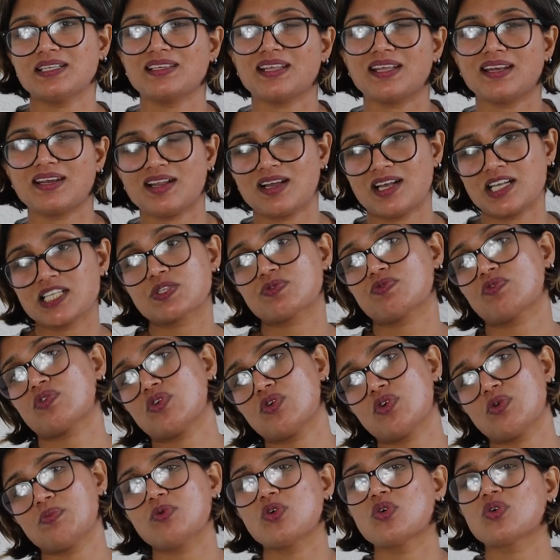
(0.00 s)
it can last
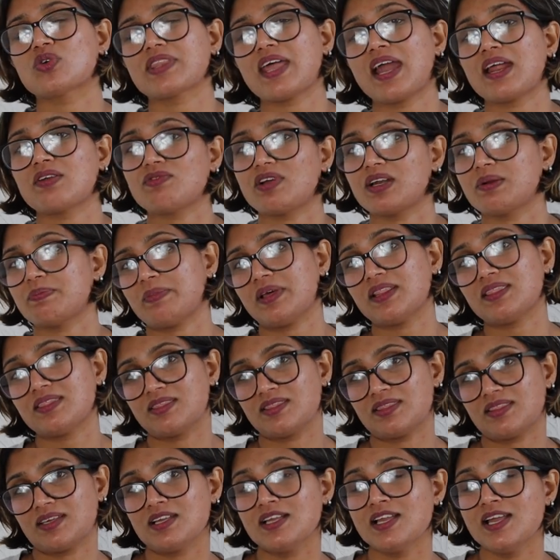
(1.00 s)
for more than 1
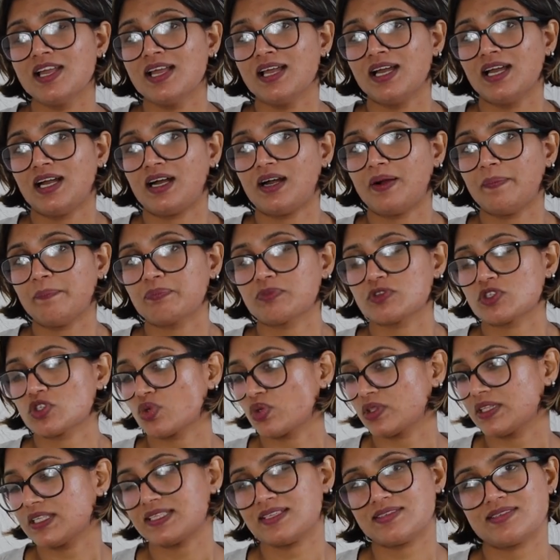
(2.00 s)
month.
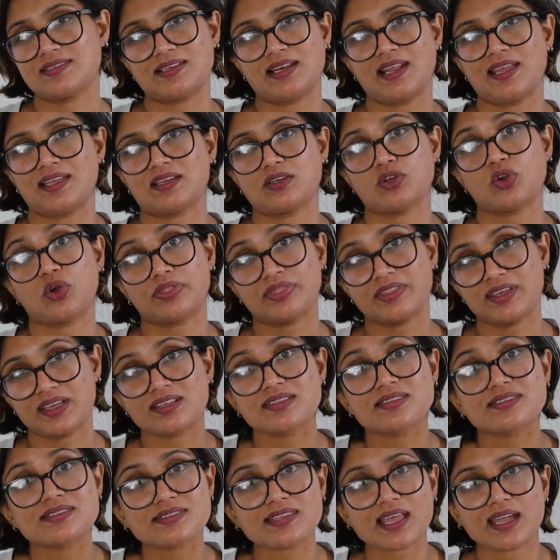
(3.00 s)
So this is like not the
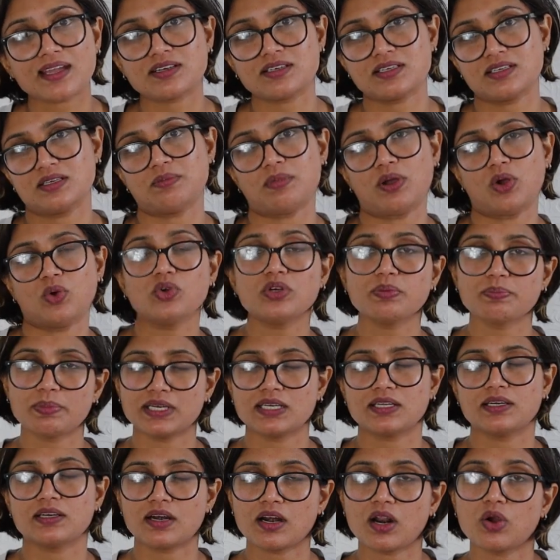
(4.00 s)
exact amount,
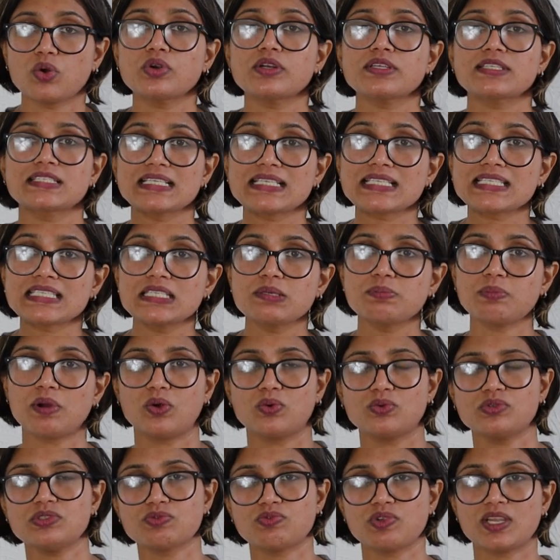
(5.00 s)
but around
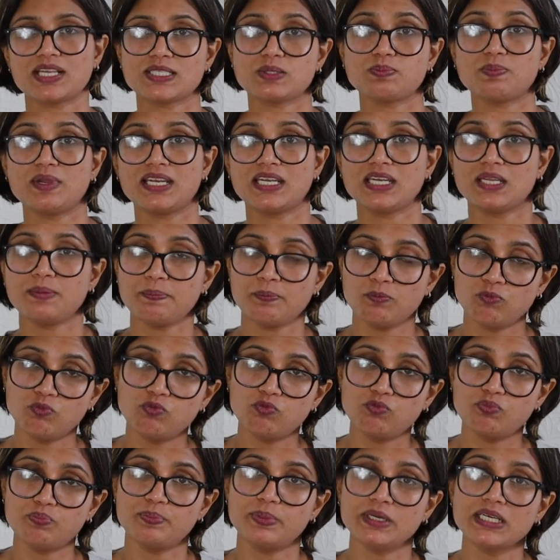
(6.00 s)
£60 we are spending
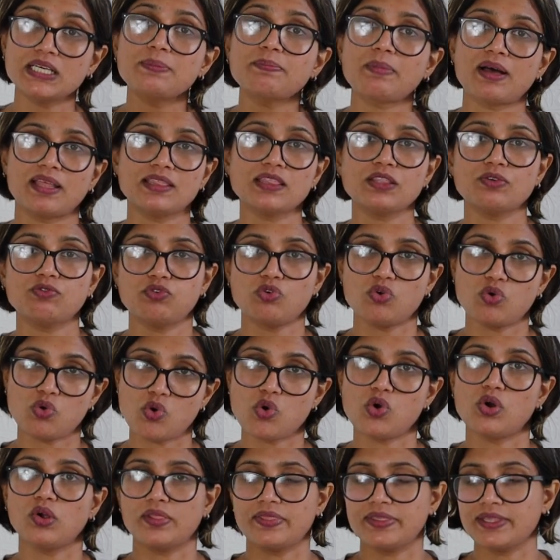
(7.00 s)
per month for
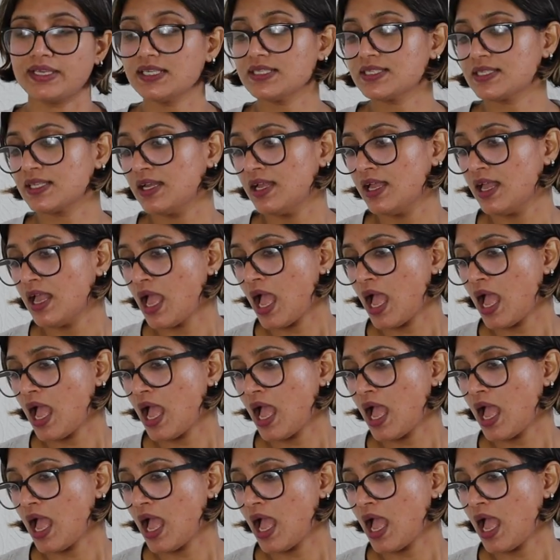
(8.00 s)
all this.